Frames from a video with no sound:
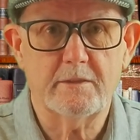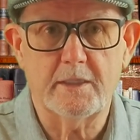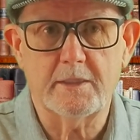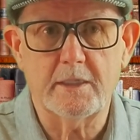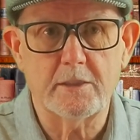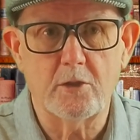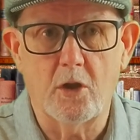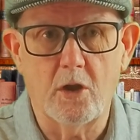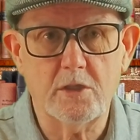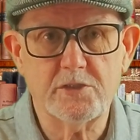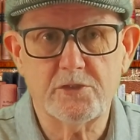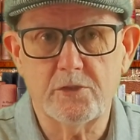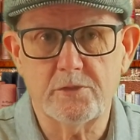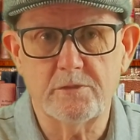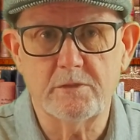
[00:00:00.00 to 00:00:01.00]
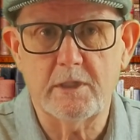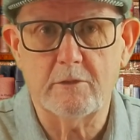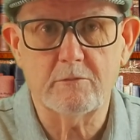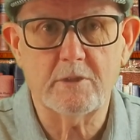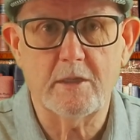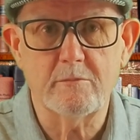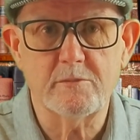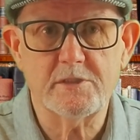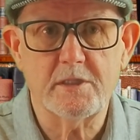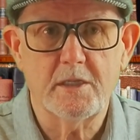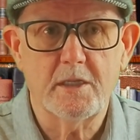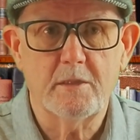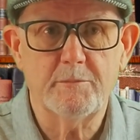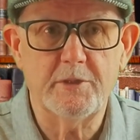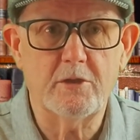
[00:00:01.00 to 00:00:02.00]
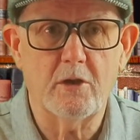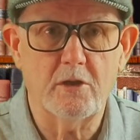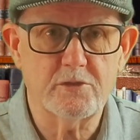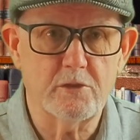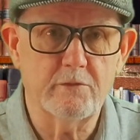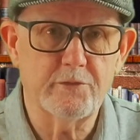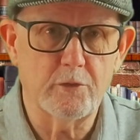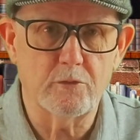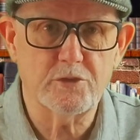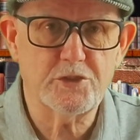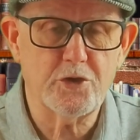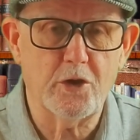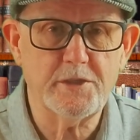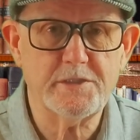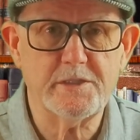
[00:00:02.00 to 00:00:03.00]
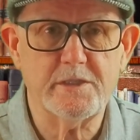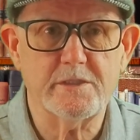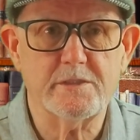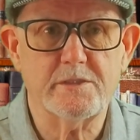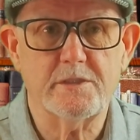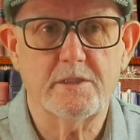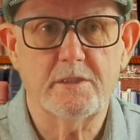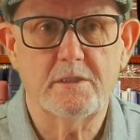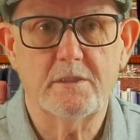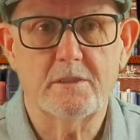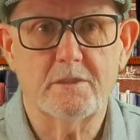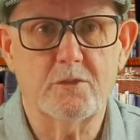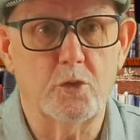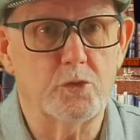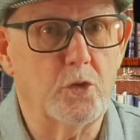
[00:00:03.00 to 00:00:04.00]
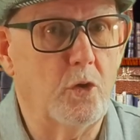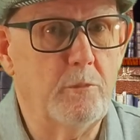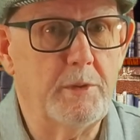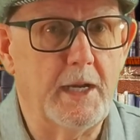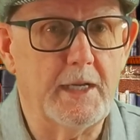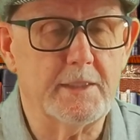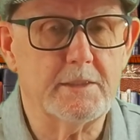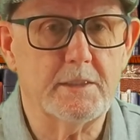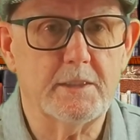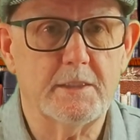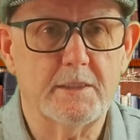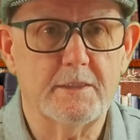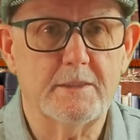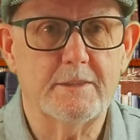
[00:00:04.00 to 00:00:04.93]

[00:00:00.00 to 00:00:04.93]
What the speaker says: then unlock certain outcomes because of those choices, good or bad.